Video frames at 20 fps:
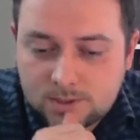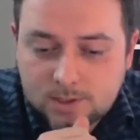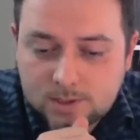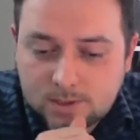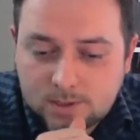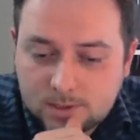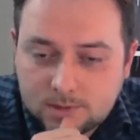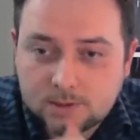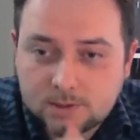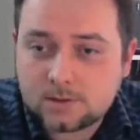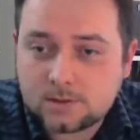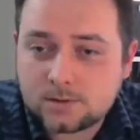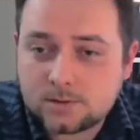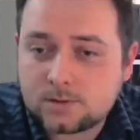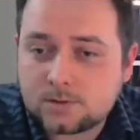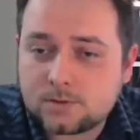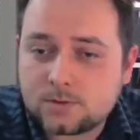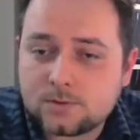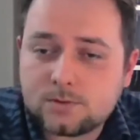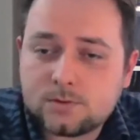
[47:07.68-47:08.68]
miss anything.
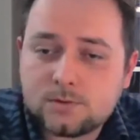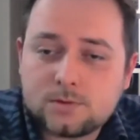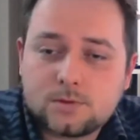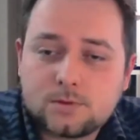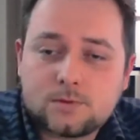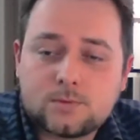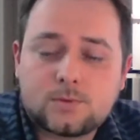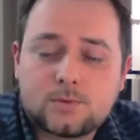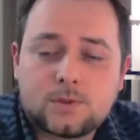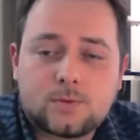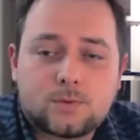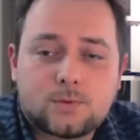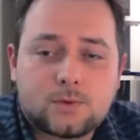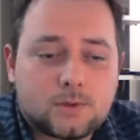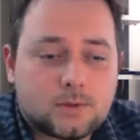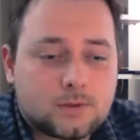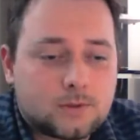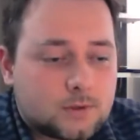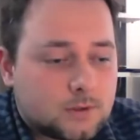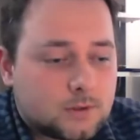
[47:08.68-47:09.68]
So we
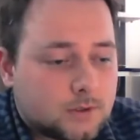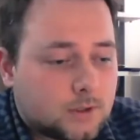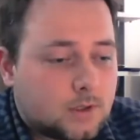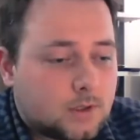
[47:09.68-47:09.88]
will.